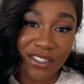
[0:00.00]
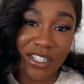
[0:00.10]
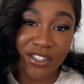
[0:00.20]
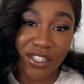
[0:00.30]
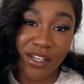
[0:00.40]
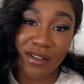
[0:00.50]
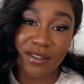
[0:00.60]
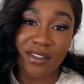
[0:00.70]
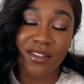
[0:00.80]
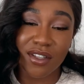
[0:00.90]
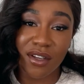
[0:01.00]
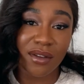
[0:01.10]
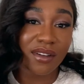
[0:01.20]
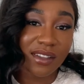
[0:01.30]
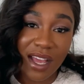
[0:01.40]
issues, so
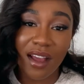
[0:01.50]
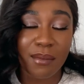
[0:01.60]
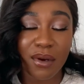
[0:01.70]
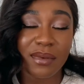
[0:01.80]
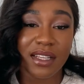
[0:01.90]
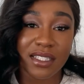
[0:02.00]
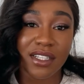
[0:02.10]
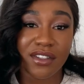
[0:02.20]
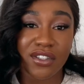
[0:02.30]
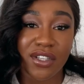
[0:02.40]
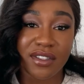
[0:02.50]
yeah, I'll probably continue to use